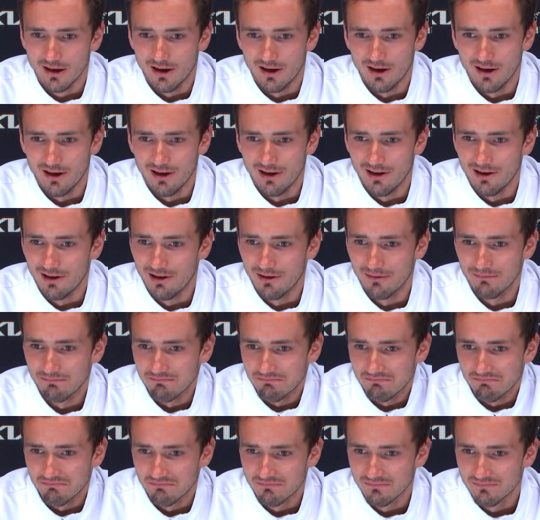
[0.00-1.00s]

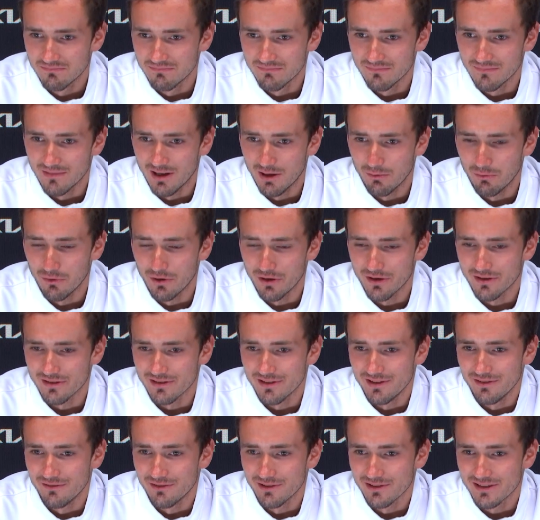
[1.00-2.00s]
I wanna
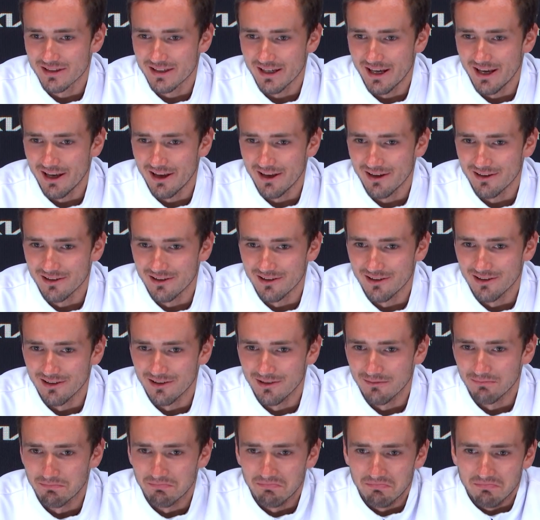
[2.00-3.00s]
even say
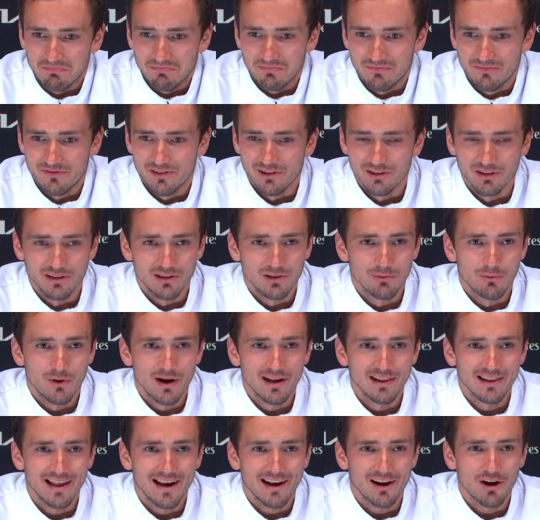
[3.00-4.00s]
feel in a
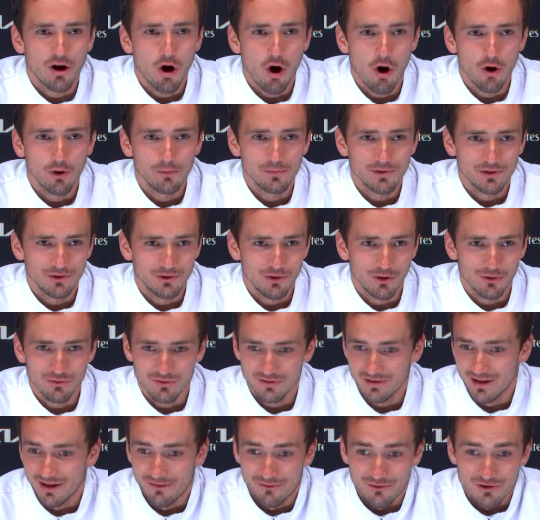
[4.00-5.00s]
way like home. You know,
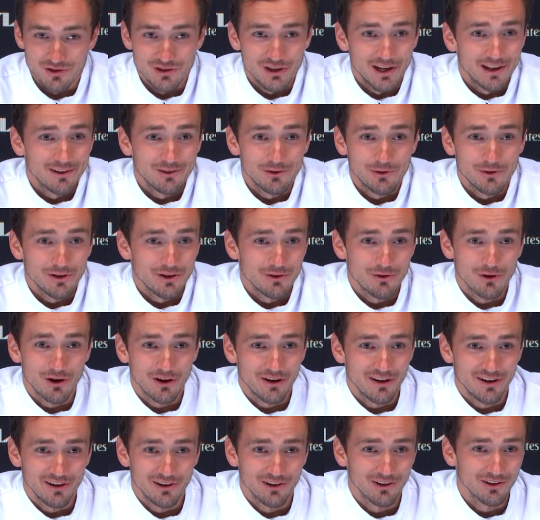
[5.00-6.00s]
every January you are
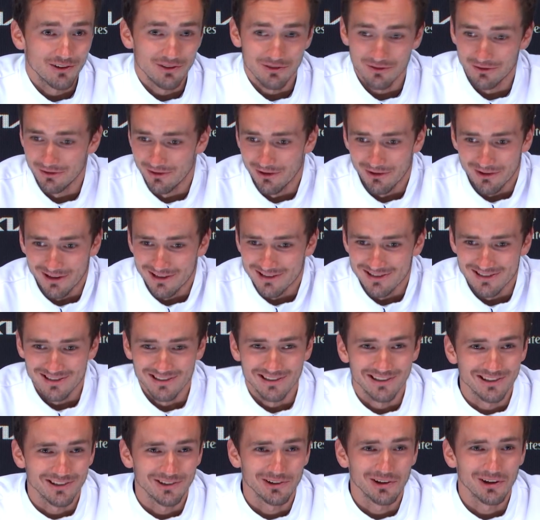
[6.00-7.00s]
here. You know that
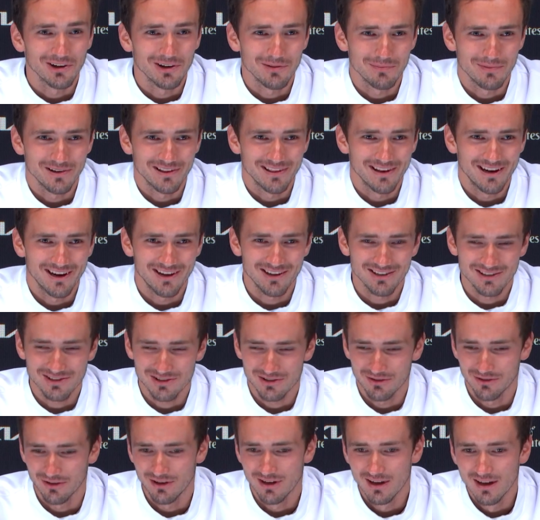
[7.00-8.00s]
you're gonna be there.
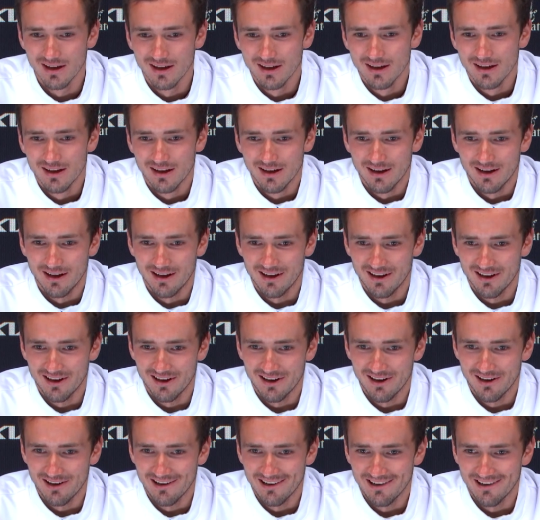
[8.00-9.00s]
So
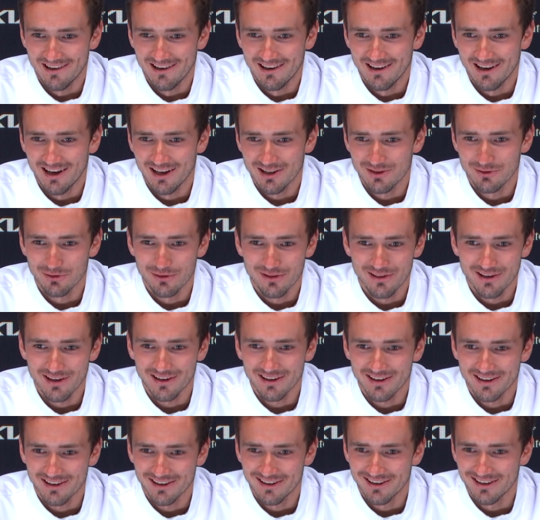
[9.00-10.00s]
I do
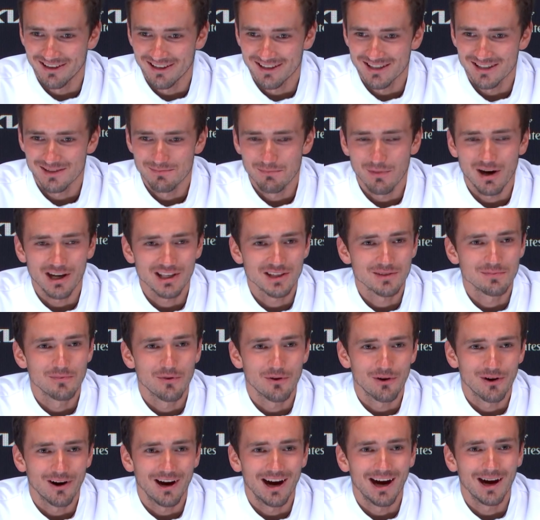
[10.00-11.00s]
think it's much
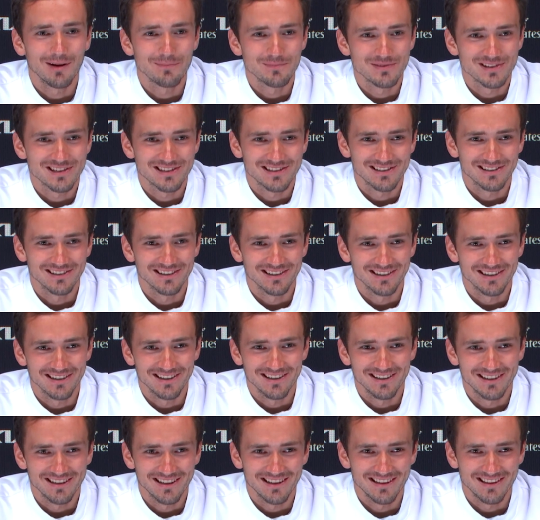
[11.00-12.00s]
more ups
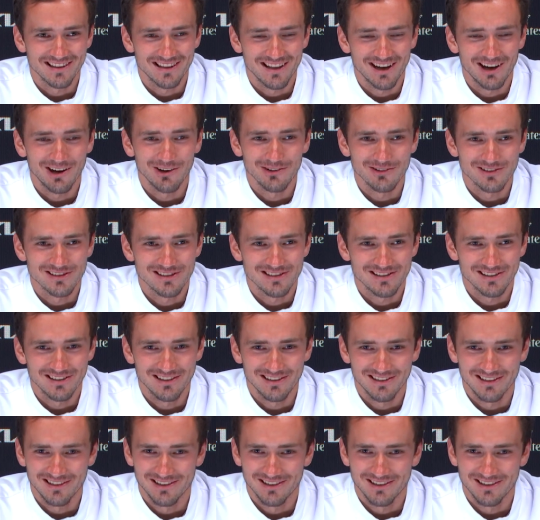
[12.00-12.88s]
than downs